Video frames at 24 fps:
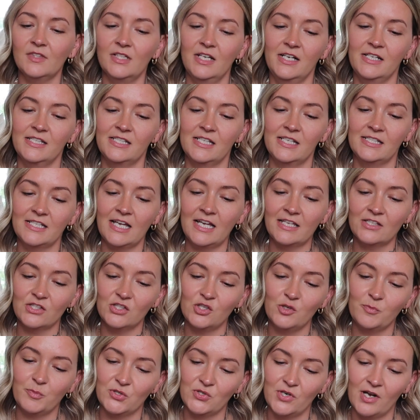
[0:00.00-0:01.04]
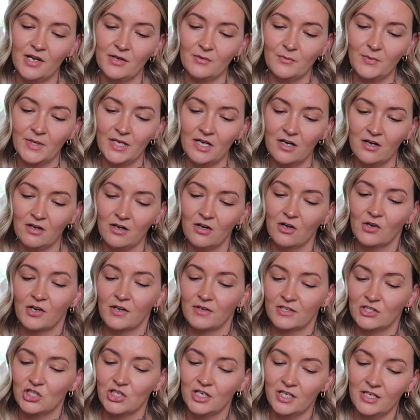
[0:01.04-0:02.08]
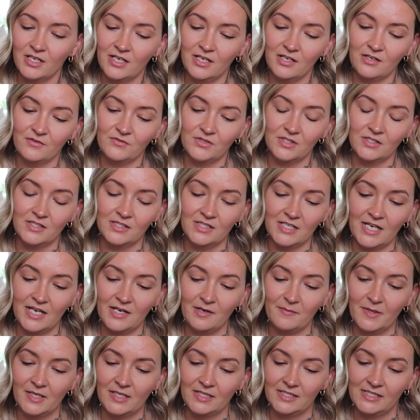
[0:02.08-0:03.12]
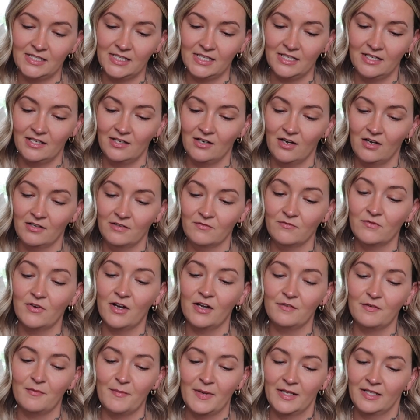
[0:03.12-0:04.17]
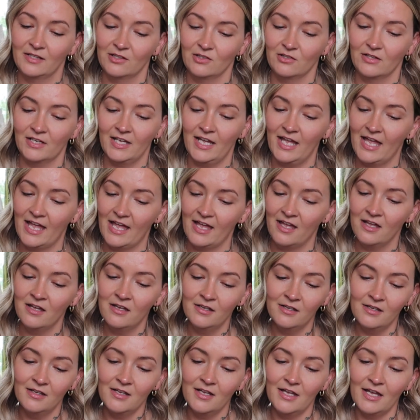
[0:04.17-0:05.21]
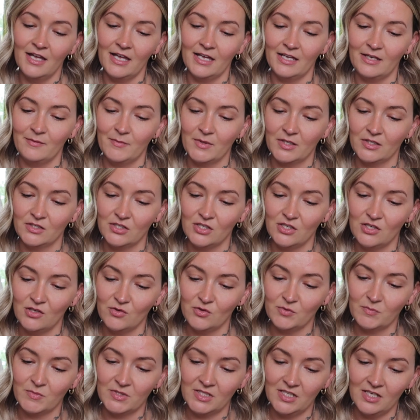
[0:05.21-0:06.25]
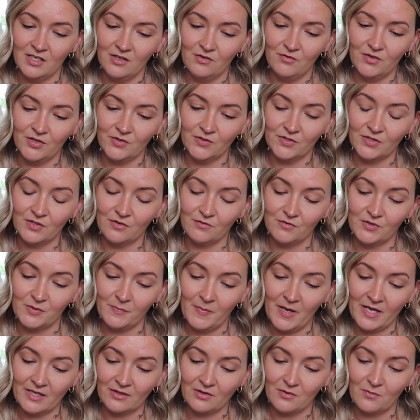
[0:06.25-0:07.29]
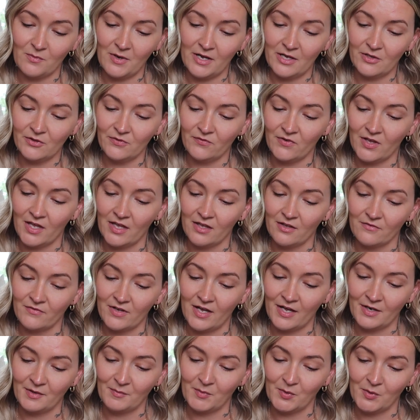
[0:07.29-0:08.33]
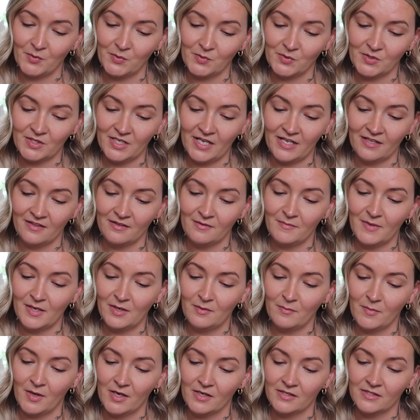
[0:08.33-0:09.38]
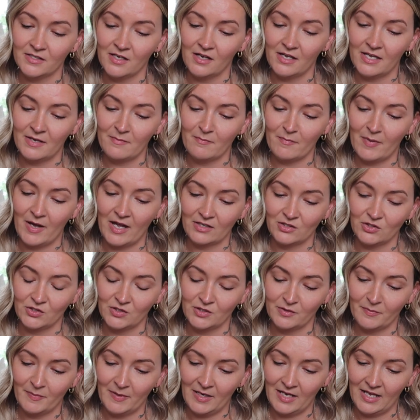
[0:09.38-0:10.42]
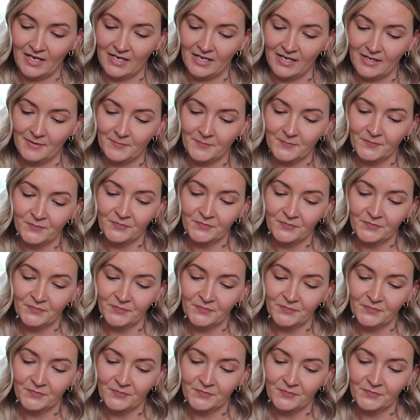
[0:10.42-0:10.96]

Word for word: and it says, at Superdry we are on a journey of sustainability and environmental care, aiming to use materials that respect the welfare of animals and that minimise our impact on the planet.